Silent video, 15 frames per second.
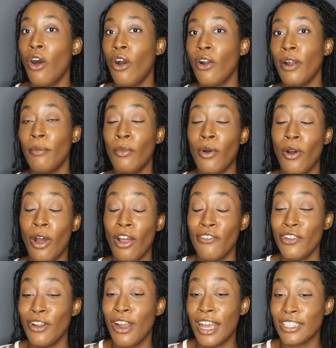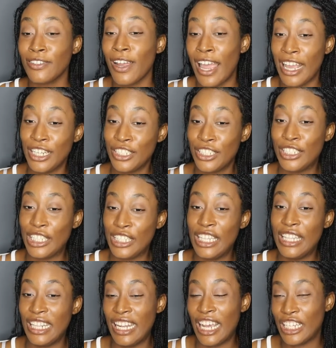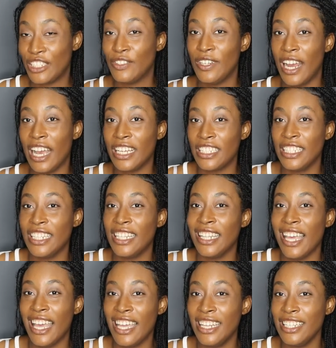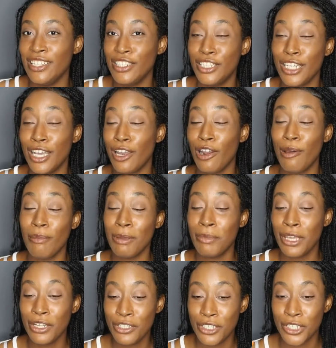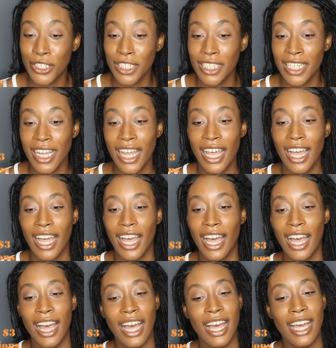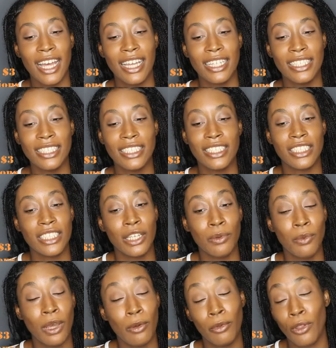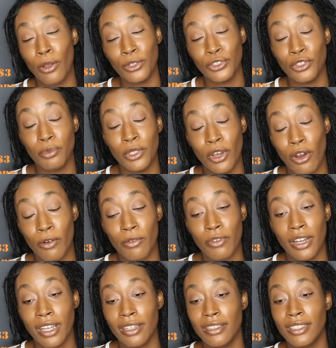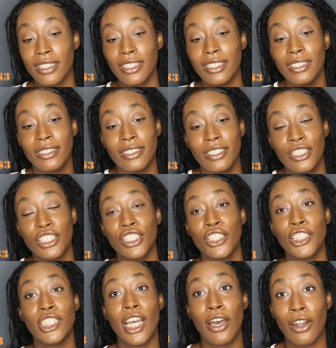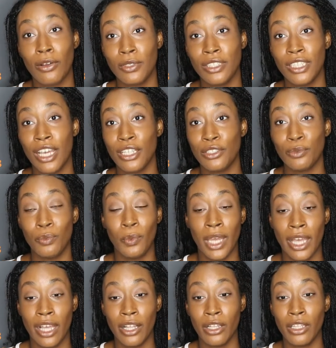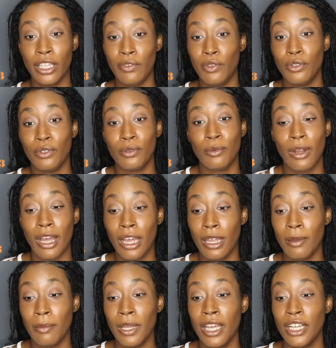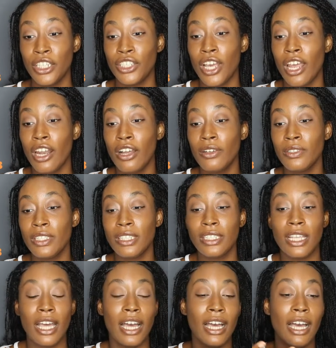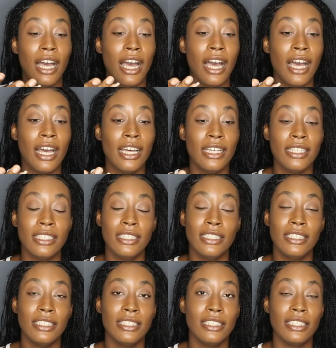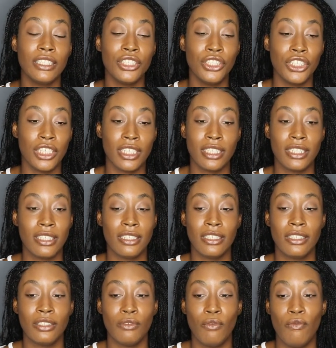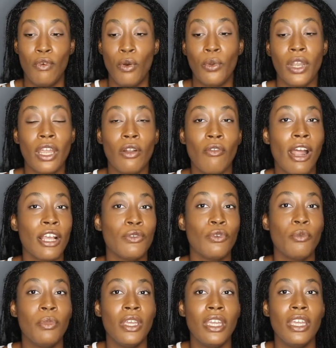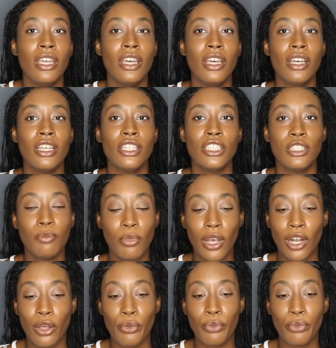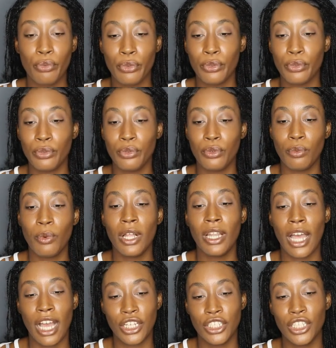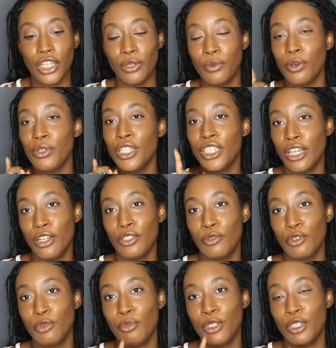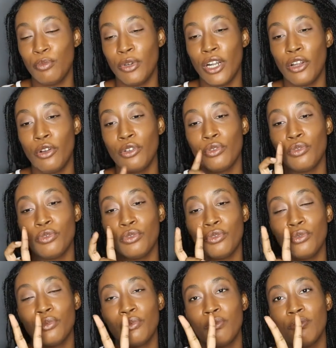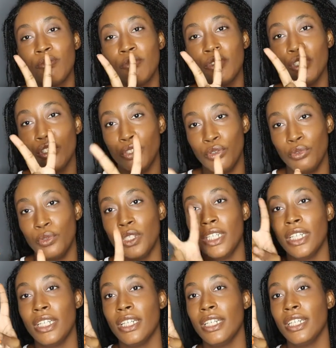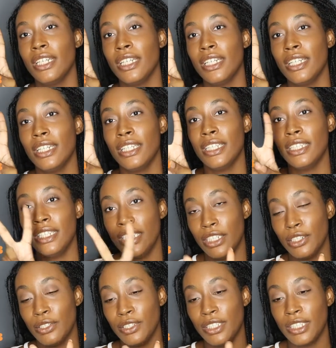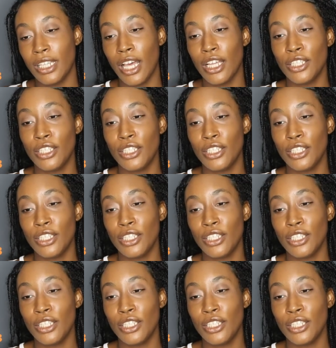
are, if you guys are anxious to see the next reaction, then you can check it out on my Patreon. And I will also be offering shout outs as well if you subscribe. Shout outs and just voting rights will be spread out through, well, actually no, only shout outs will be spread out through the two tiers.